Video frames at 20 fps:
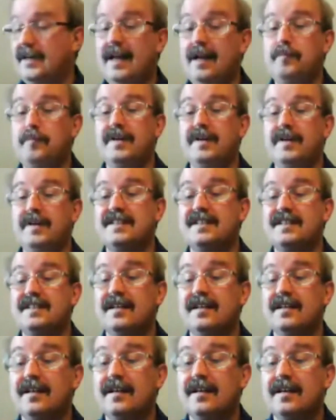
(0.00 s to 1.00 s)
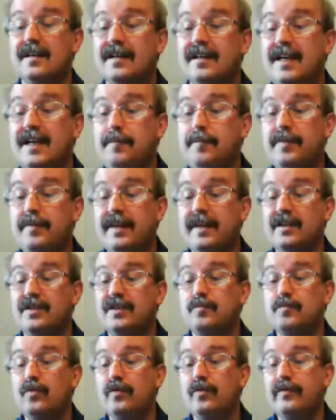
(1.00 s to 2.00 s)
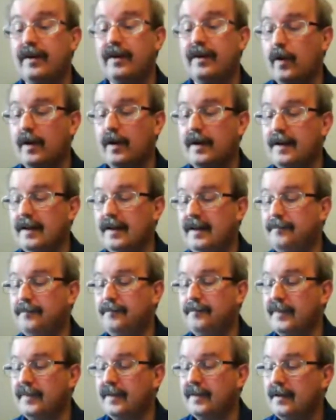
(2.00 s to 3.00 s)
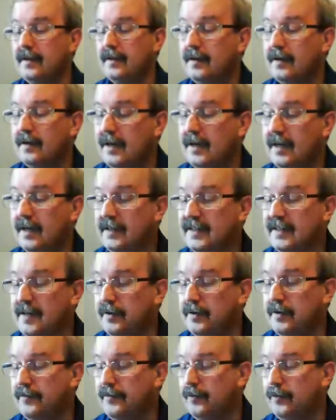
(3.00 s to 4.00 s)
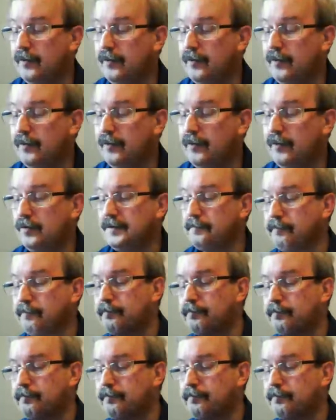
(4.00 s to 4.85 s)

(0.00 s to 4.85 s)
and help us keep things moving quickly and keeping afloat.